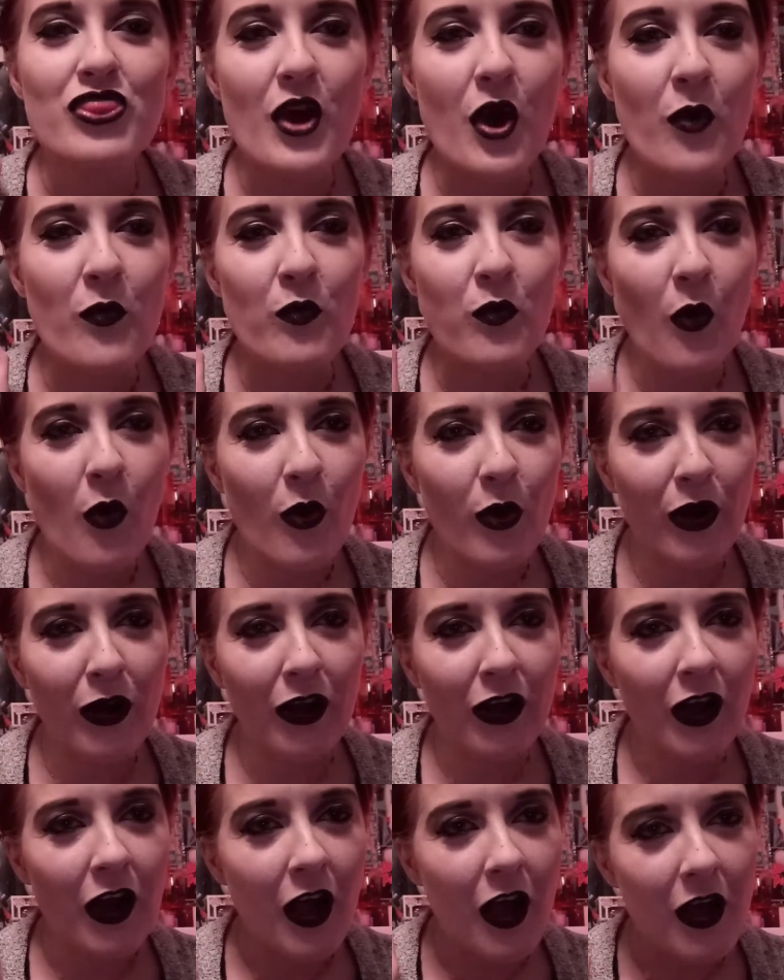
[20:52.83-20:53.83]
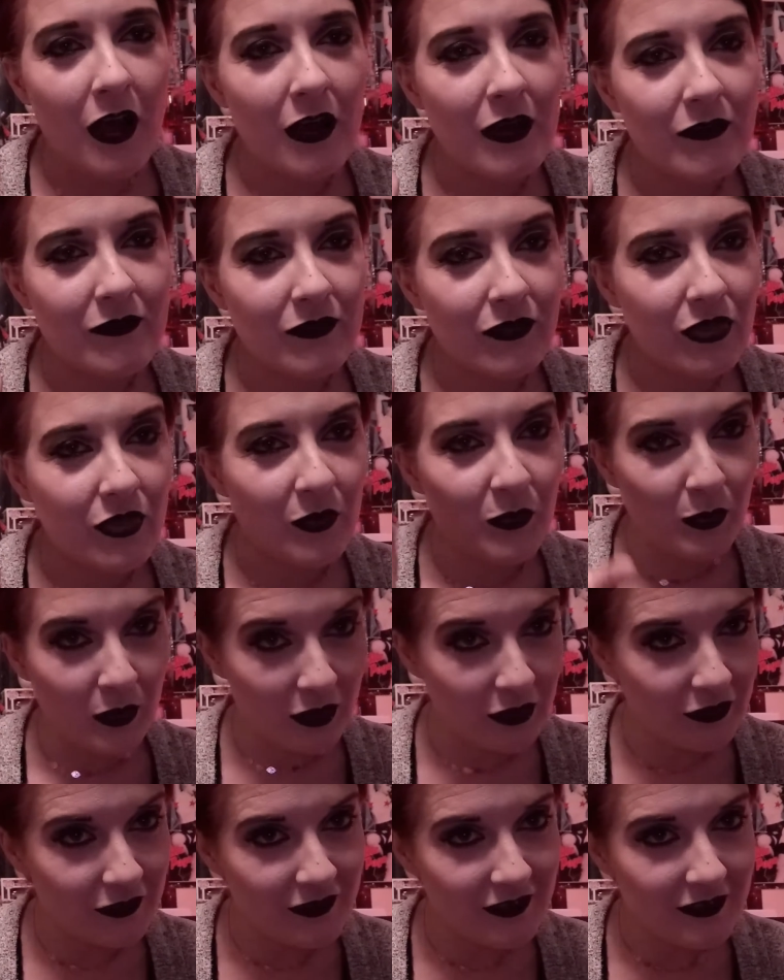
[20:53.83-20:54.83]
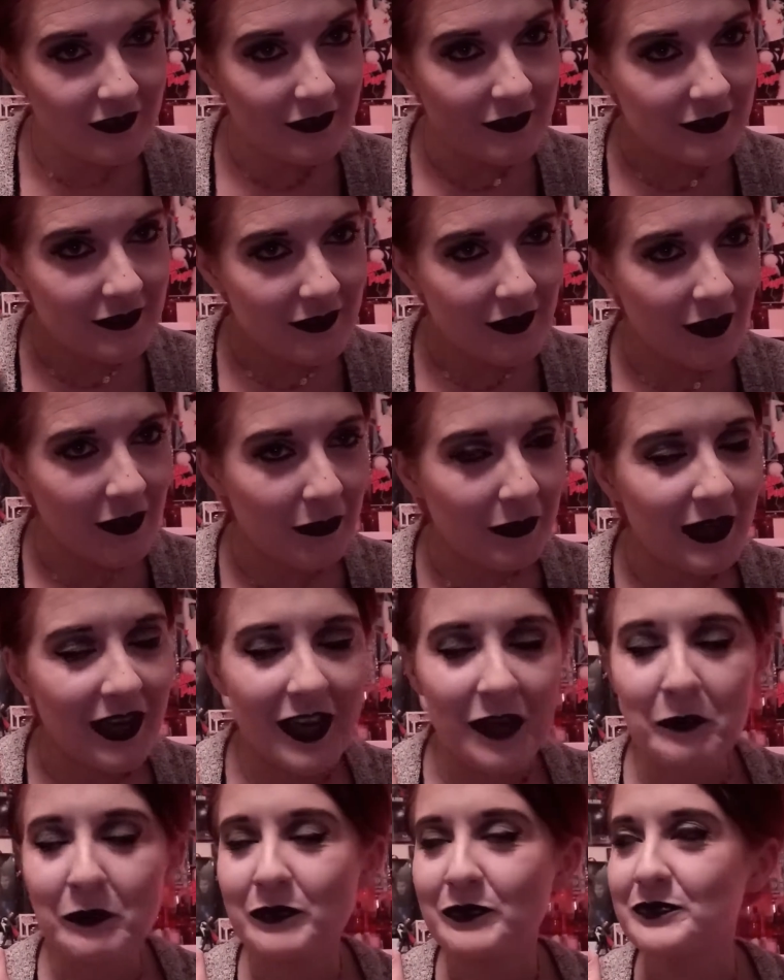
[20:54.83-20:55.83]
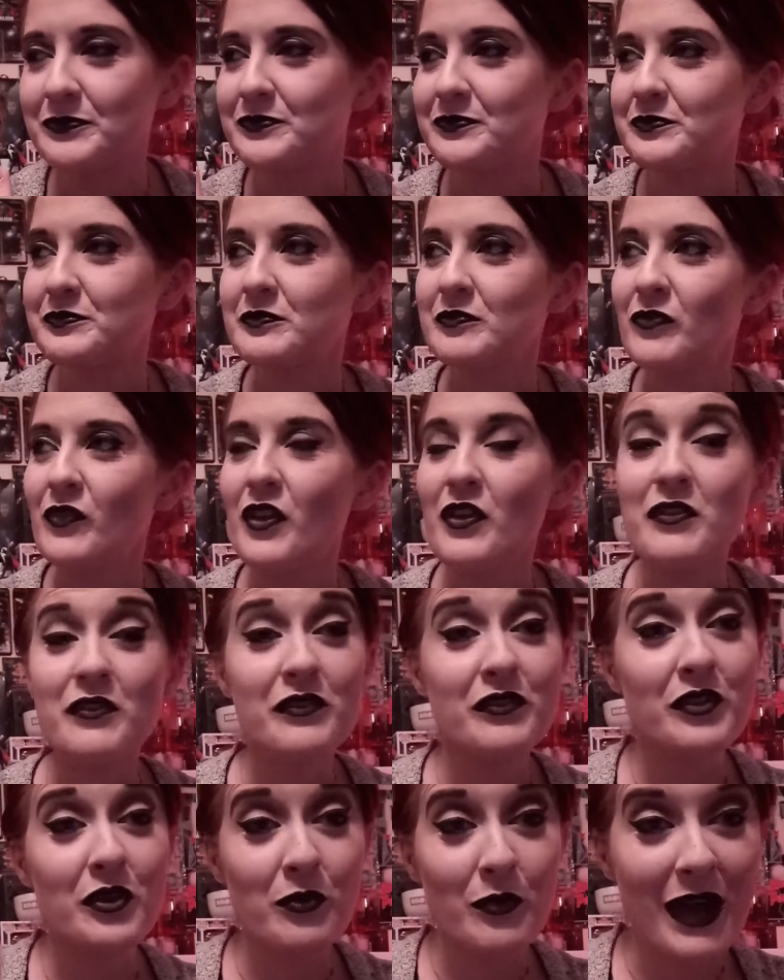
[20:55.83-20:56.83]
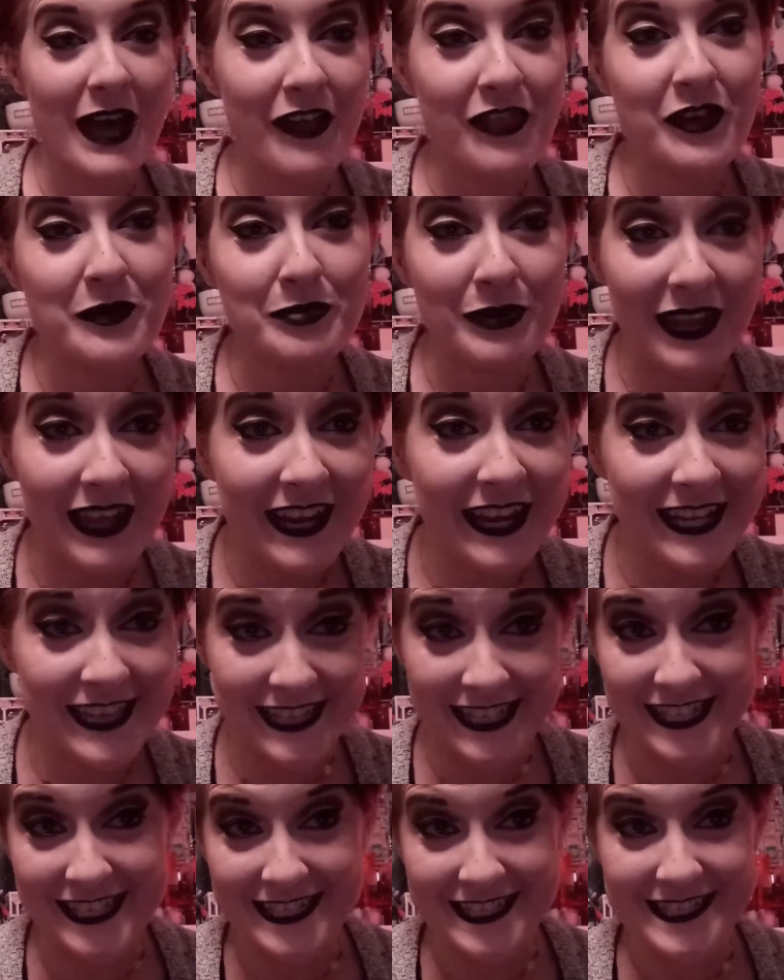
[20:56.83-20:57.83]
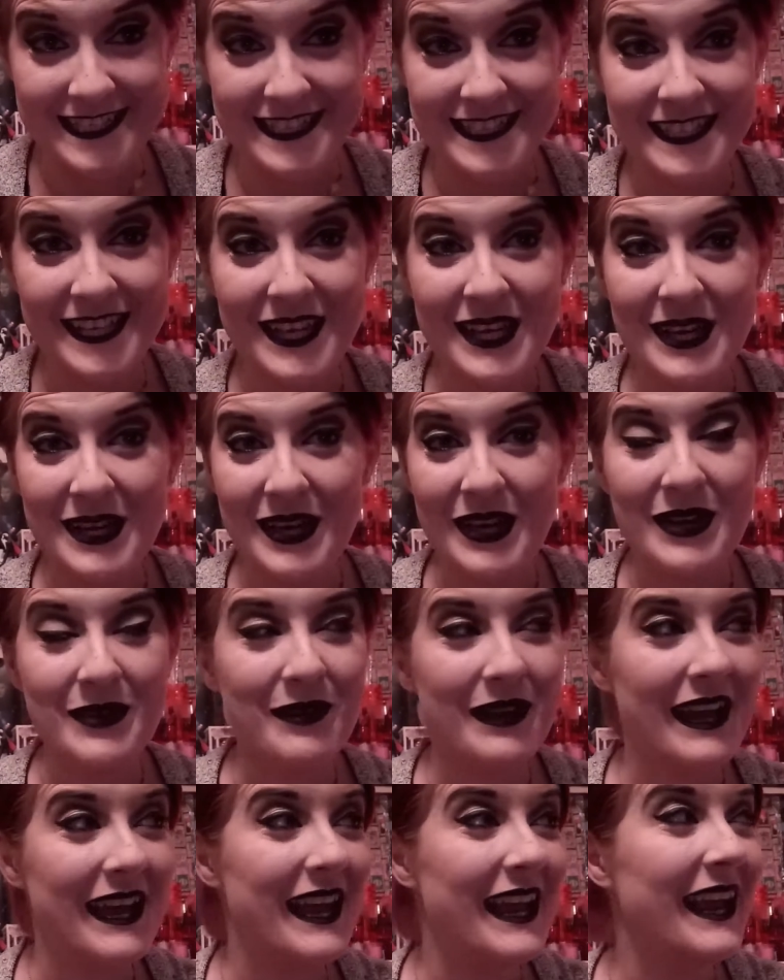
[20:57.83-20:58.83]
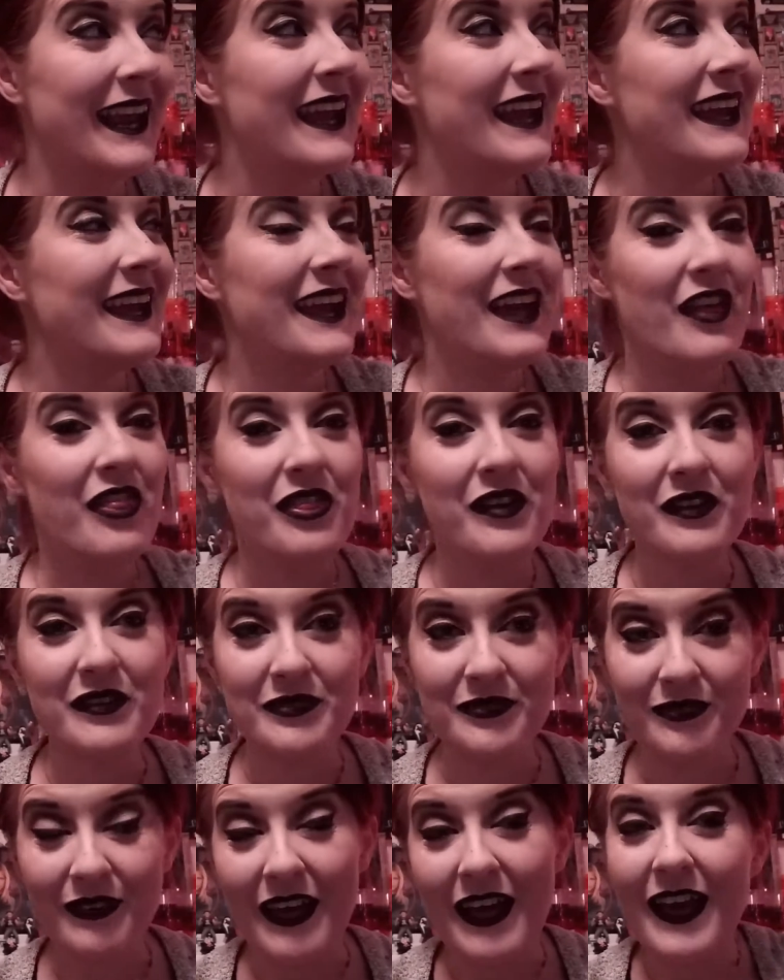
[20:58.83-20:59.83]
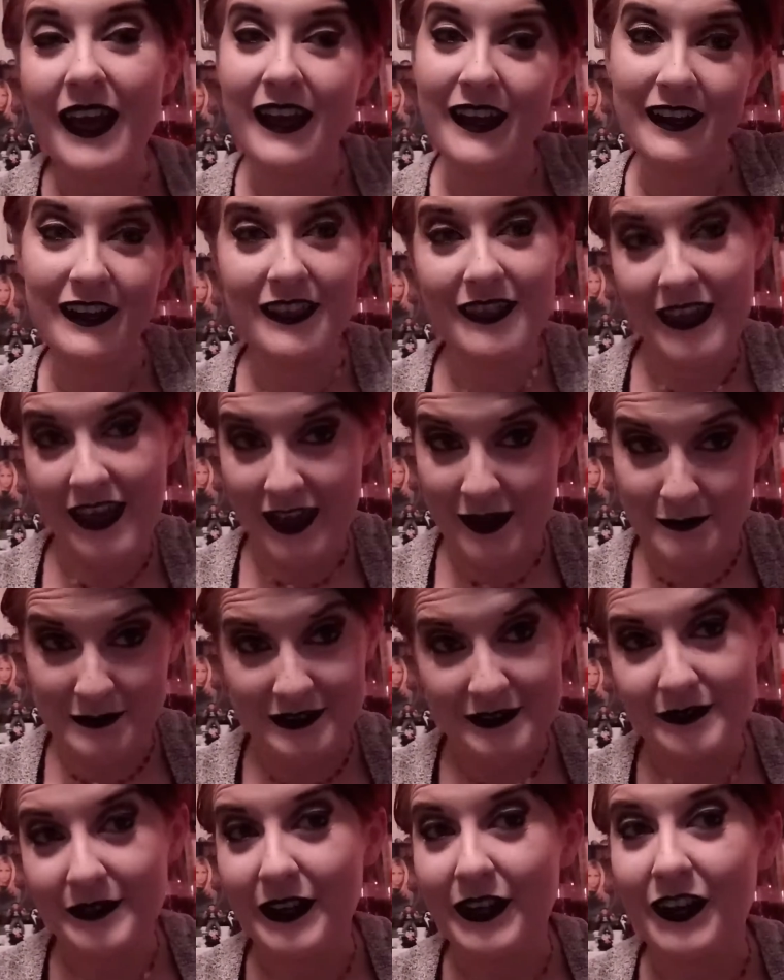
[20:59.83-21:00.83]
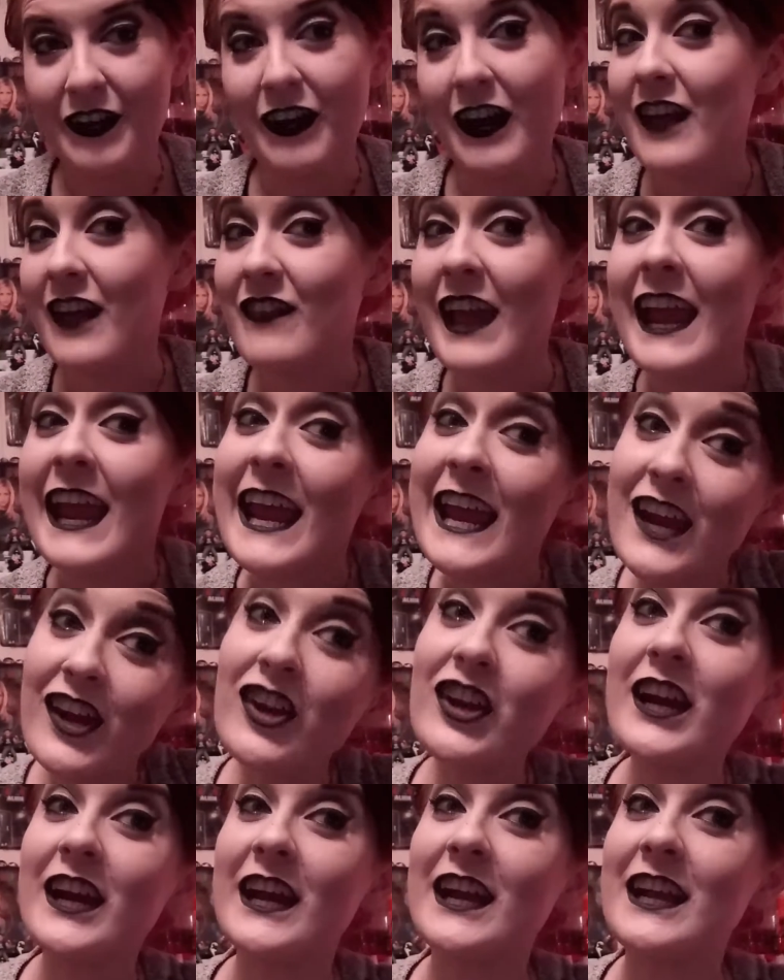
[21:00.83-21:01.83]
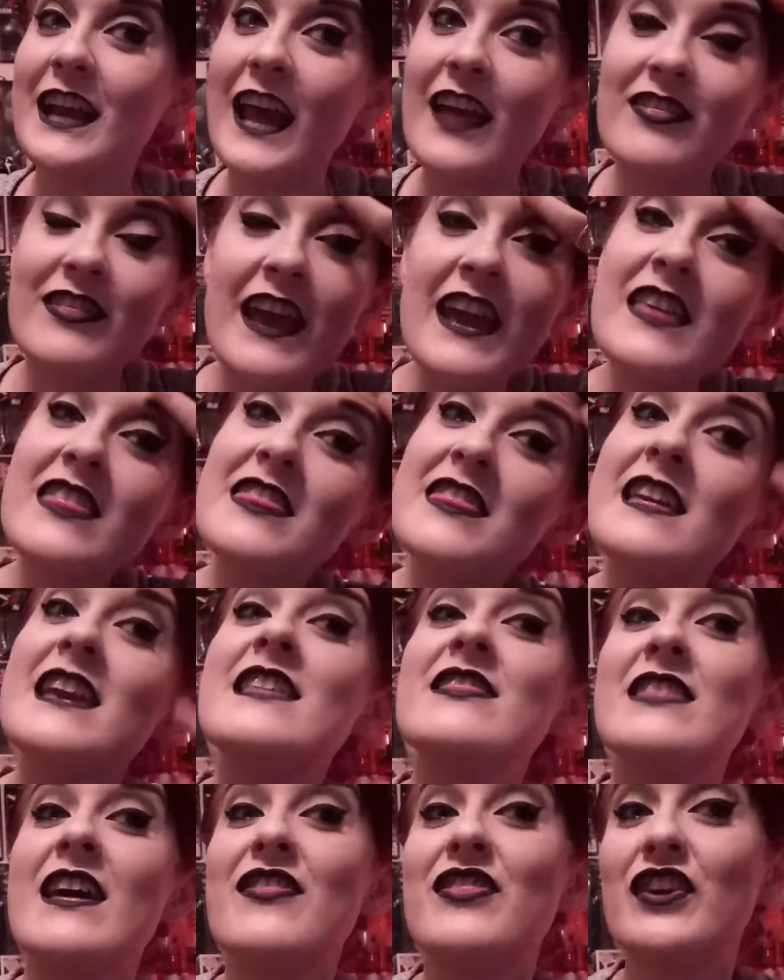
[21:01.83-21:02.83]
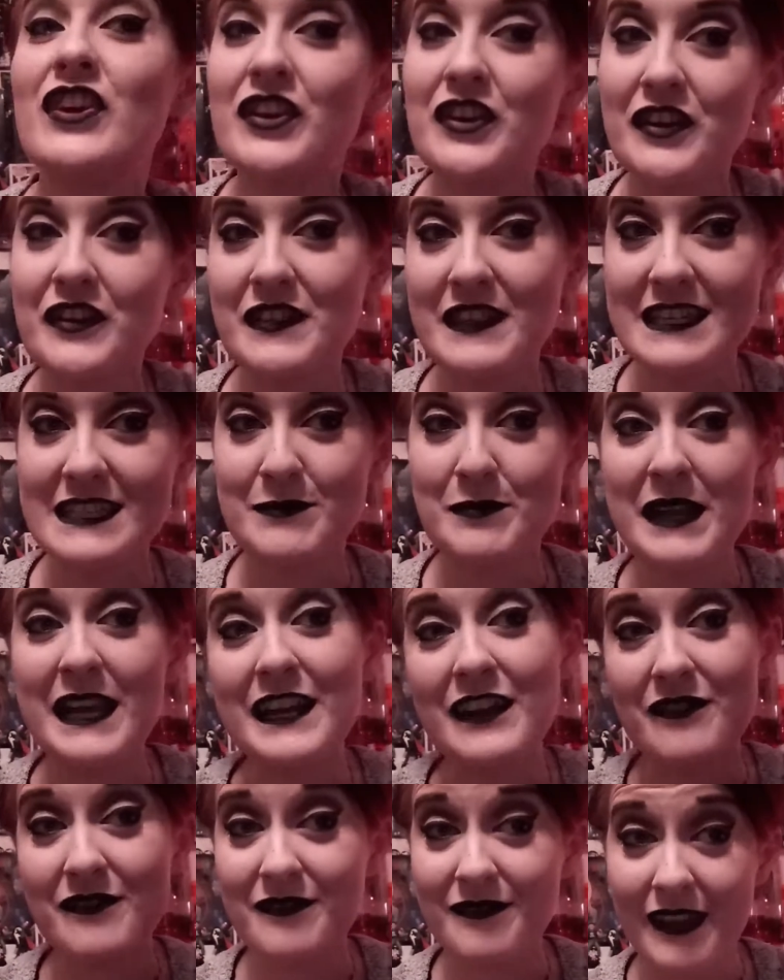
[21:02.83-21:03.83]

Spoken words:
The War of the Worlds. Okay. So while they're playing this, okay, they're flying in the atmosphere and they hear it and they think that the Earth is being